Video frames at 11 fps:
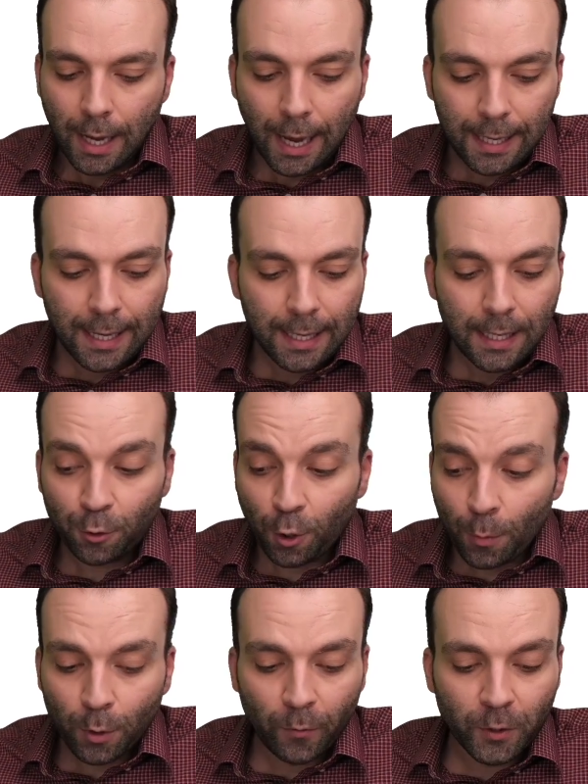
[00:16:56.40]
And then in
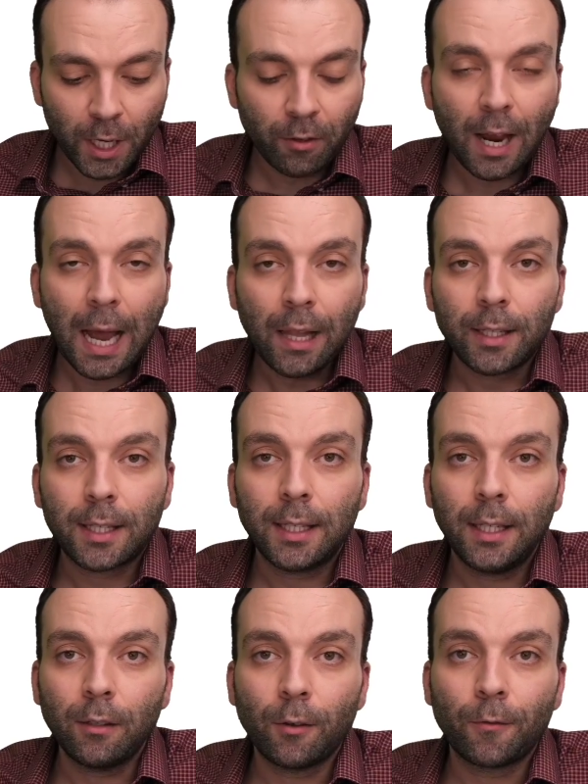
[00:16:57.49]
terms of
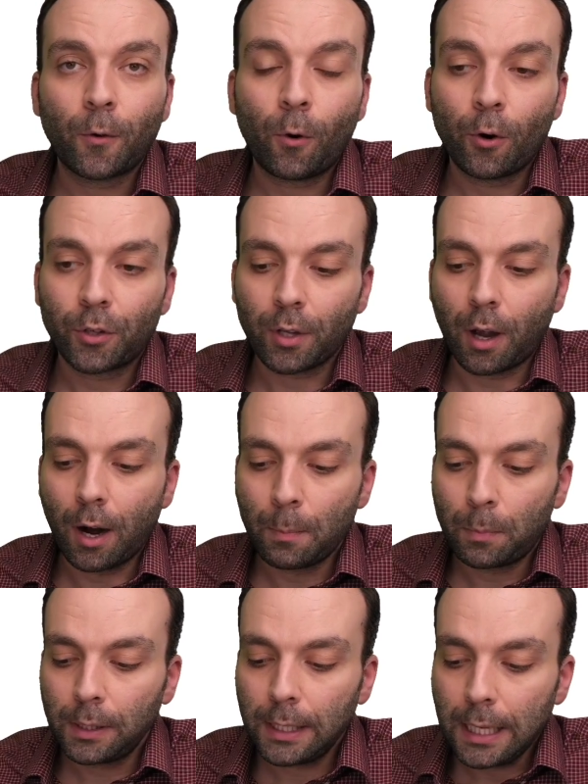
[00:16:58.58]
generality, of course, our
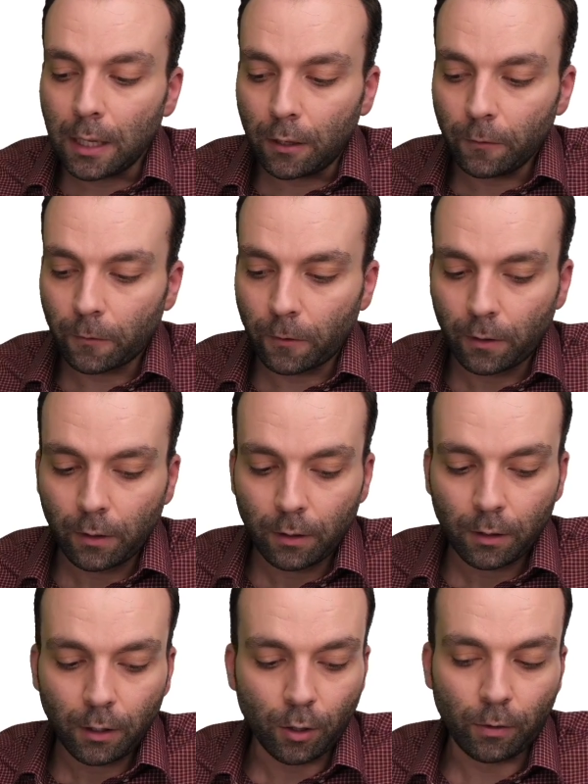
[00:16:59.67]
belief,
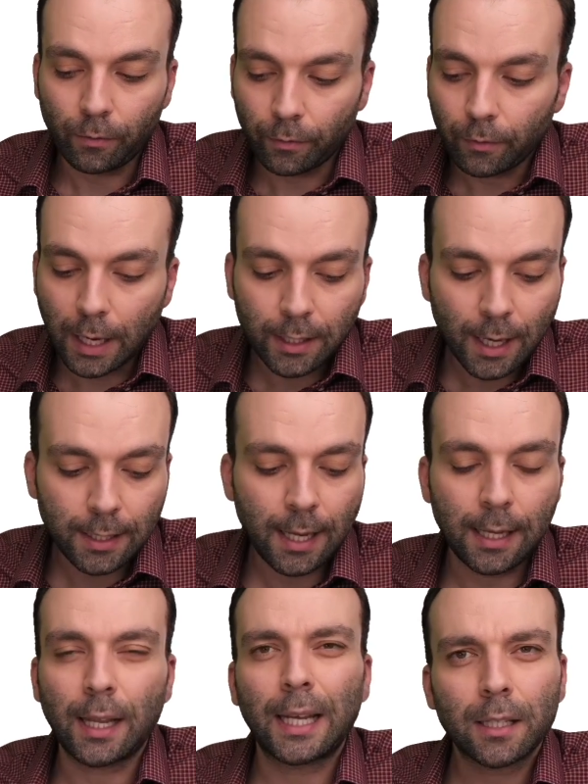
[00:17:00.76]
as I
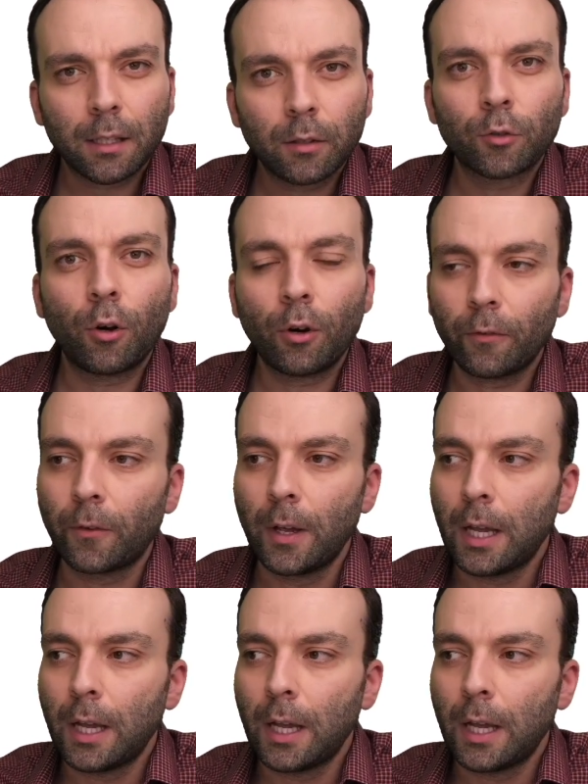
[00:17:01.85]
said, it's sort of,